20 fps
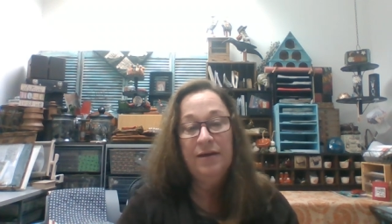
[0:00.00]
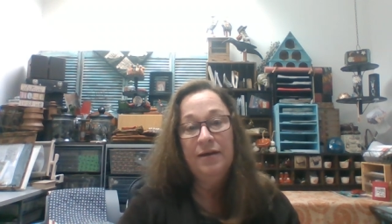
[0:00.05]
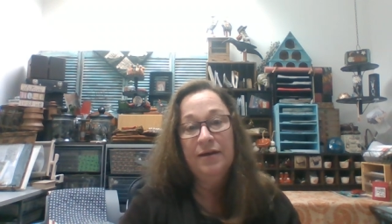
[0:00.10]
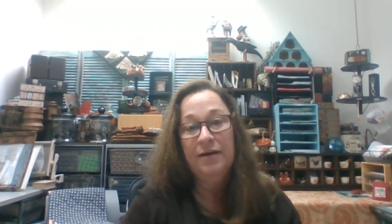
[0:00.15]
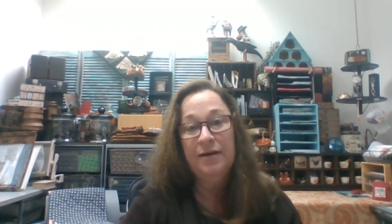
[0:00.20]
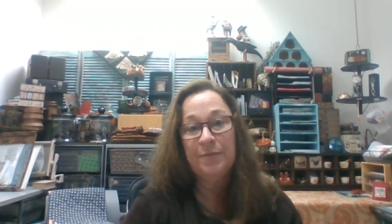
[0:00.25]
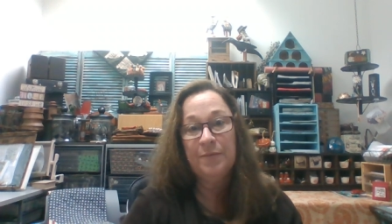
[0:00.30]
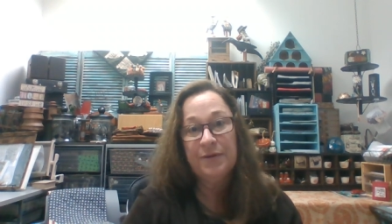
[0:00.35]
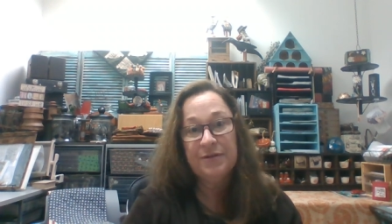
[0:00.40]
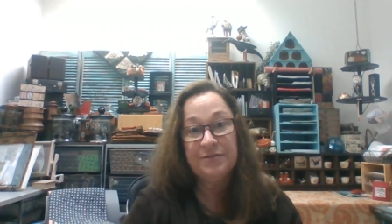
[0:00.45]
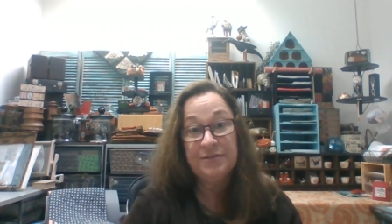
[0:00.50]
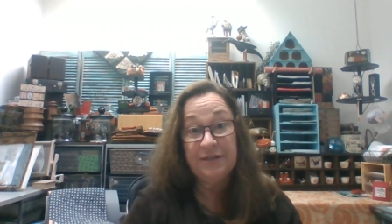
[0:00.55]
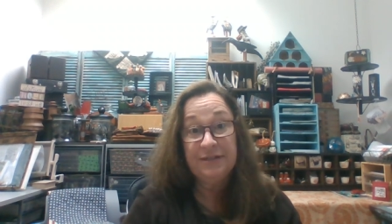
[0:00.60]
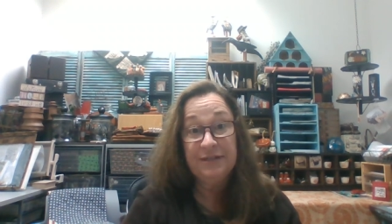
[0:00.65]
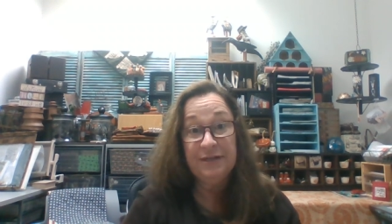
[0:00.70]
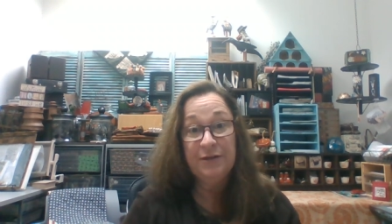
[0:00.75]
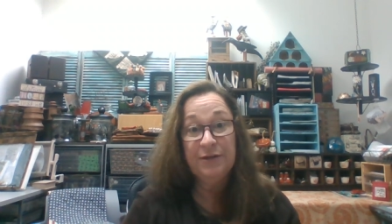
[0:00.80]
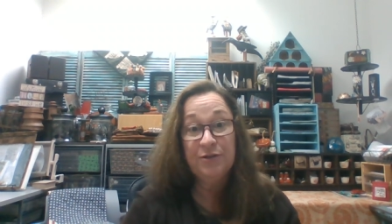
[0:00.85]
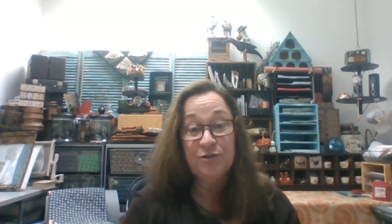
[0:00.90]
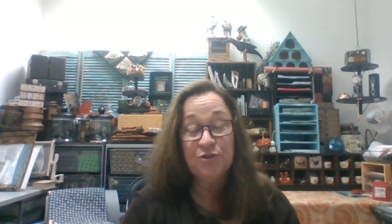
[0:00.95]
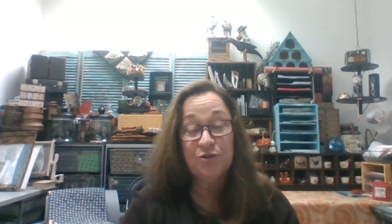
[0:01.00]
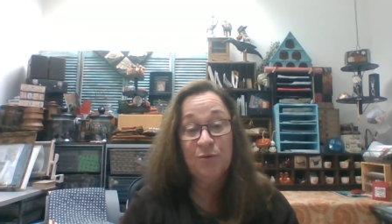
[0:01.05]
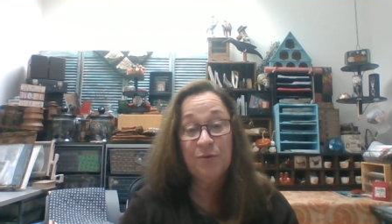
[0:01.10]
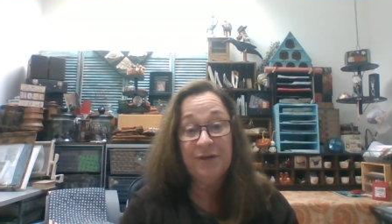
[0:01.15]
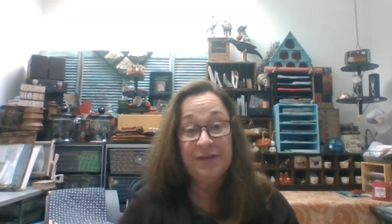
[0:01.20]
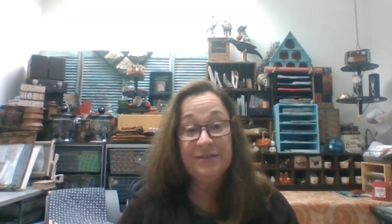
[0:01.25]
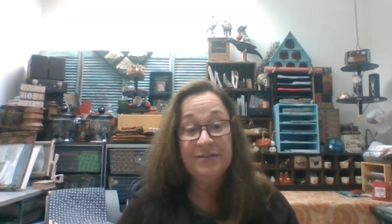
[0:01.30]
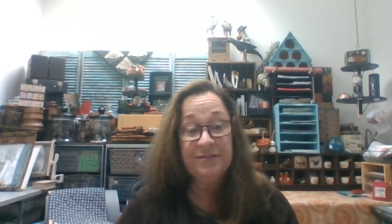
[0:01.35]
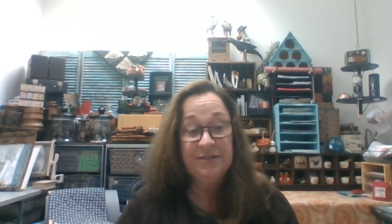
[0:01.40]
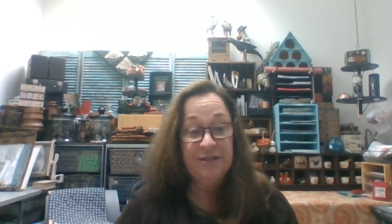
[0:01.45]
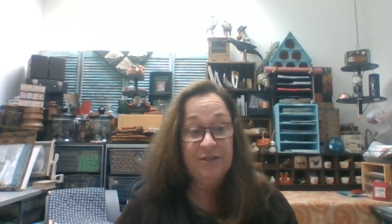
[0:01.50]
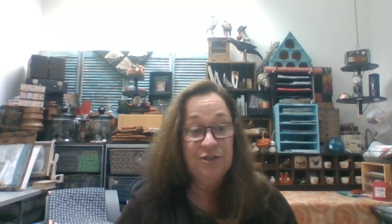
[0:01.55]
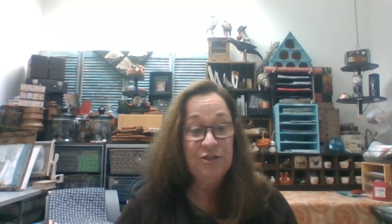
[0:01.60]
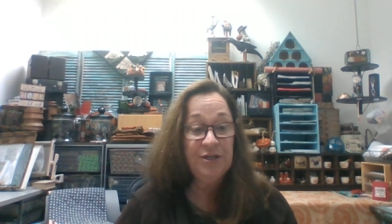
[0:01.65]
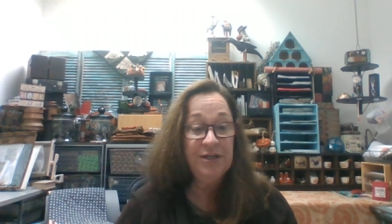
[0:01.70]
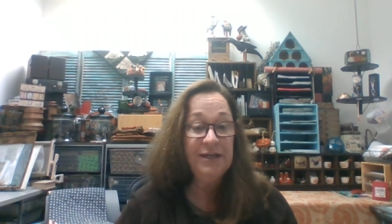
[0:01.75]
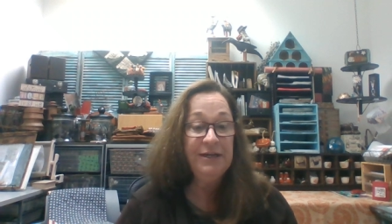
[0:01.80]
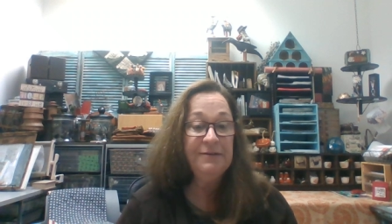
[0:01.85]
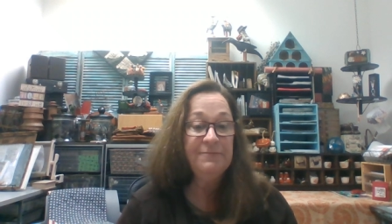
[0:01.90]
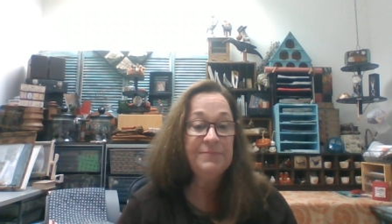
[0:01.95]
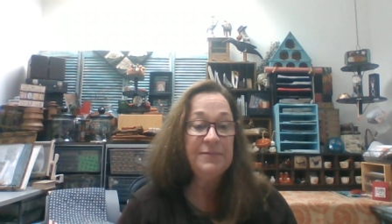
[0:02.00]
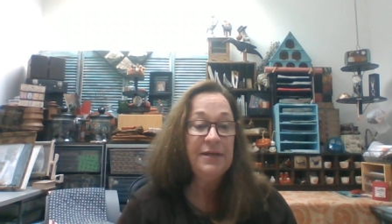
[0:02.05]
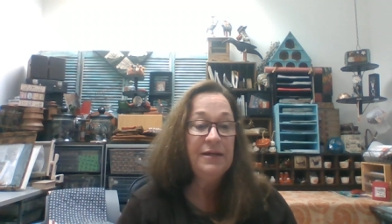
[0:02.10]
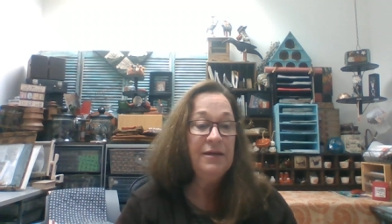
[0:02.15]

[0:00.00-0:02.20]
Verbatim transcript: because um, I did enjoy stitching it